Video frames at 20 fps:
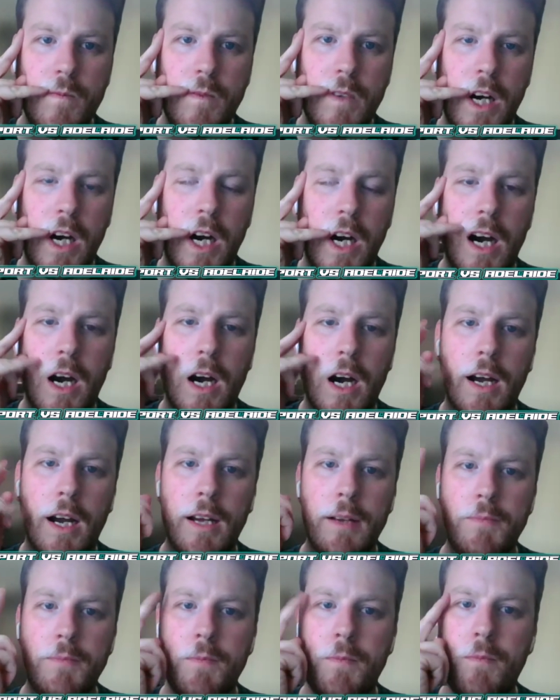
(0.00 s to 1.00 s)
I
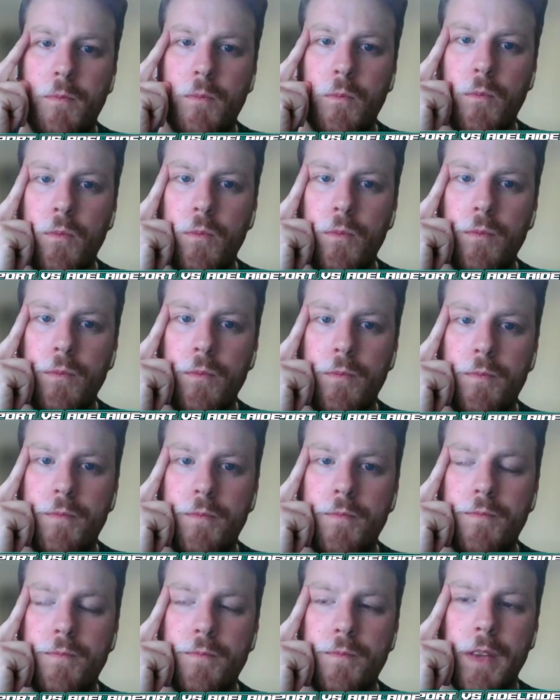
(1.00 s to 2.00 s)

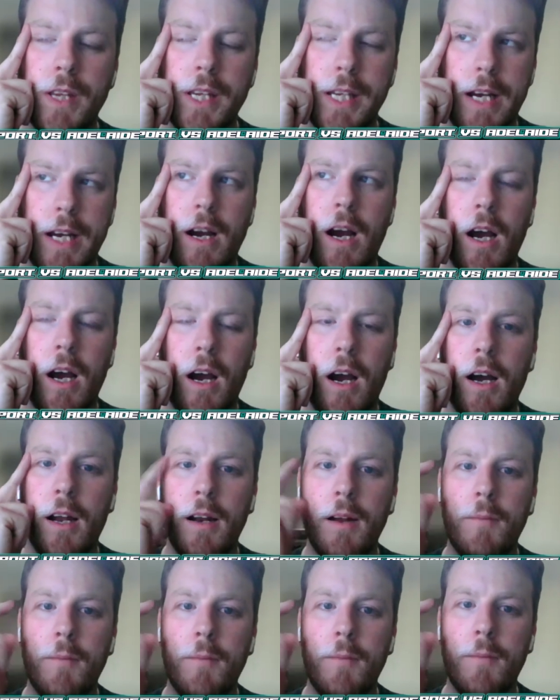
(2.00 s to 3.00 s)
yeah, I
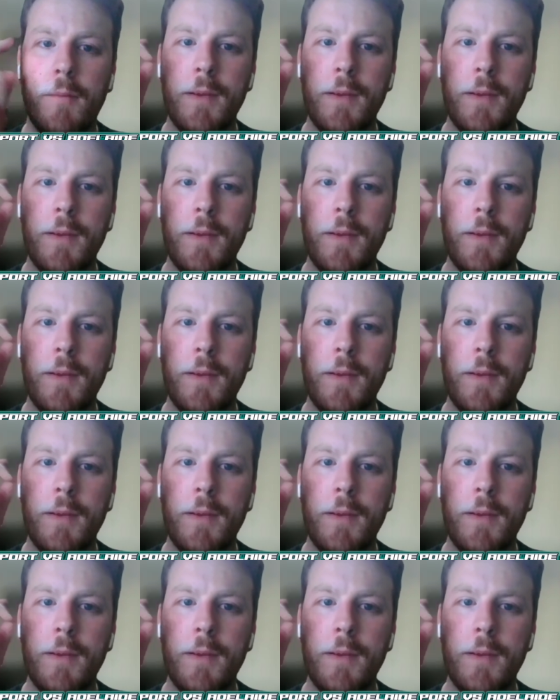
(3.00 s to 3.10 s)
mean,